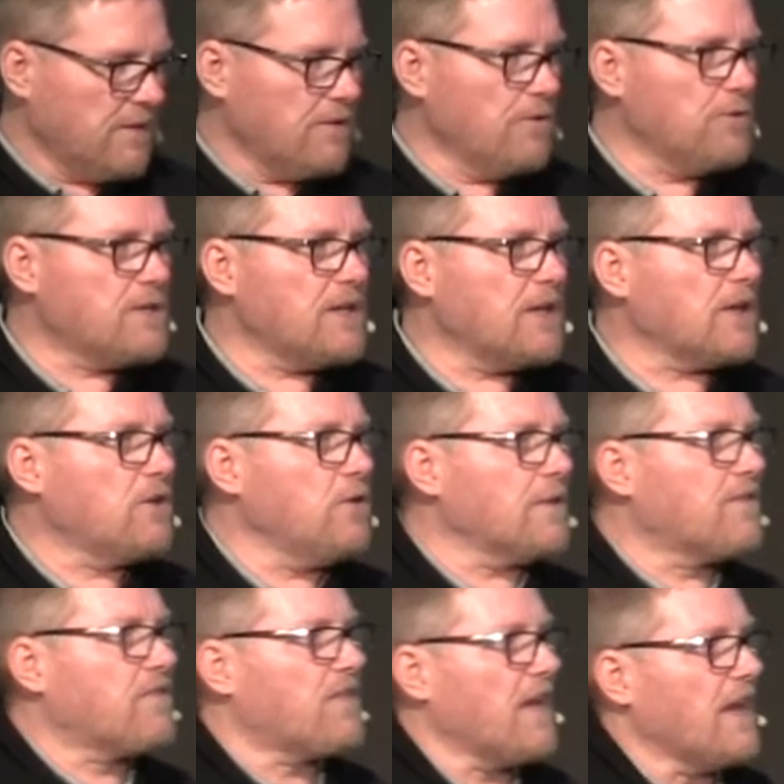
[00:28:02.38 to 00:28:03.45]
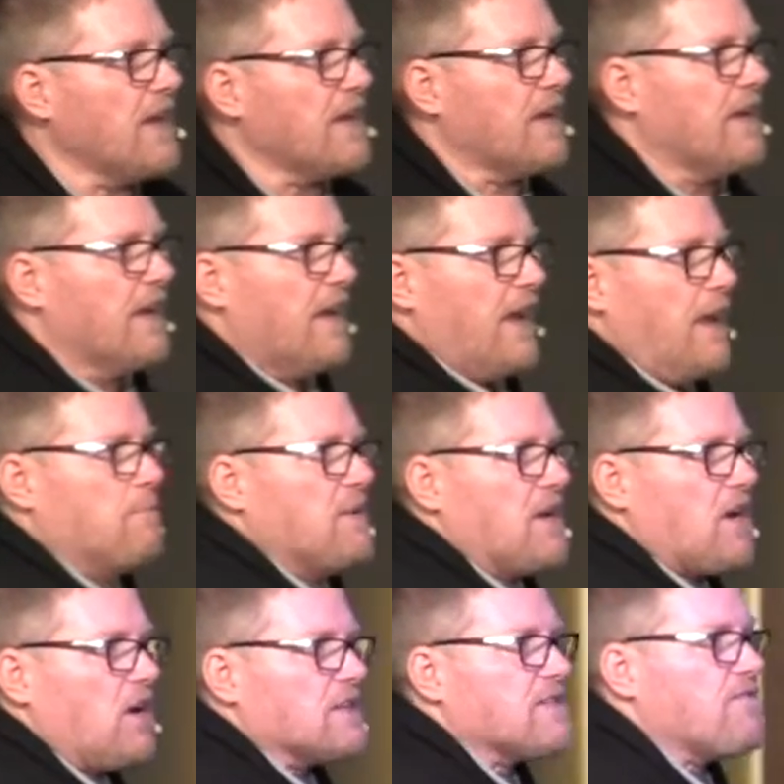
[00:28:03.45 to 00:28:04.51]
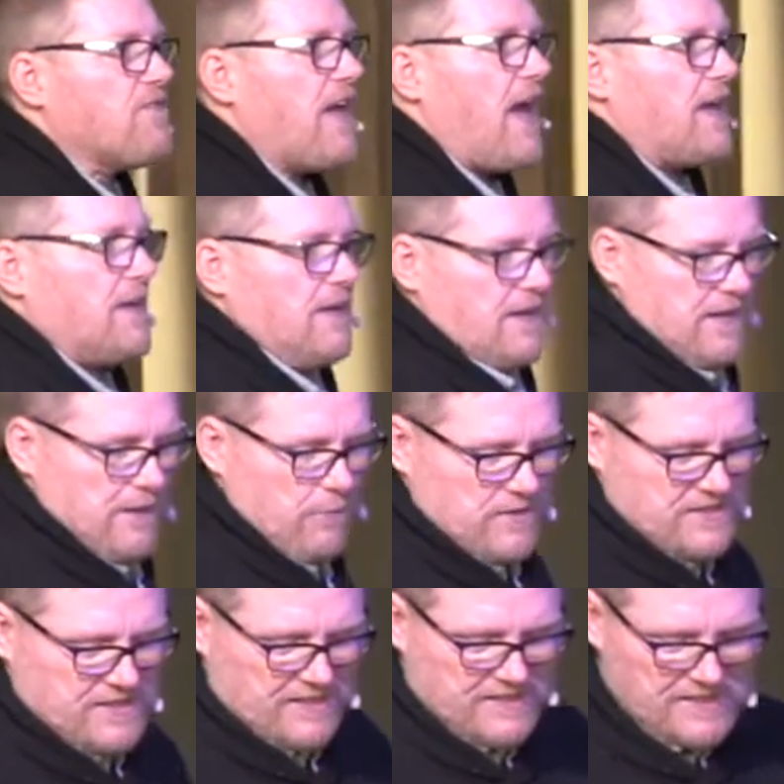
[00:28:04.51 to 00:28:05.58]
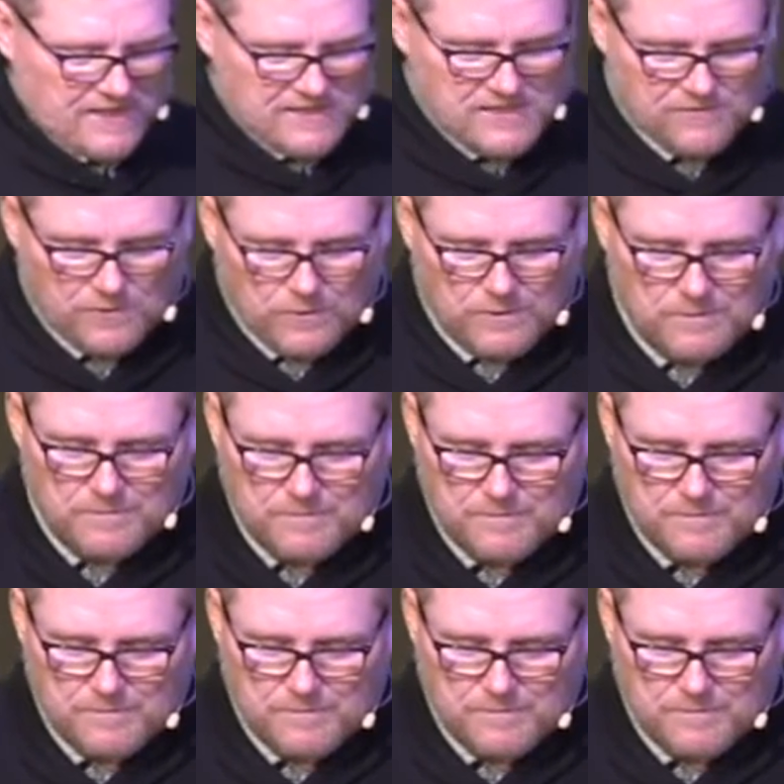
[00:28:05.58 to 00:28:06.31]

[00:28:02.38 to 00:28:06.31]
You did a good thing, and because of that, it was successful.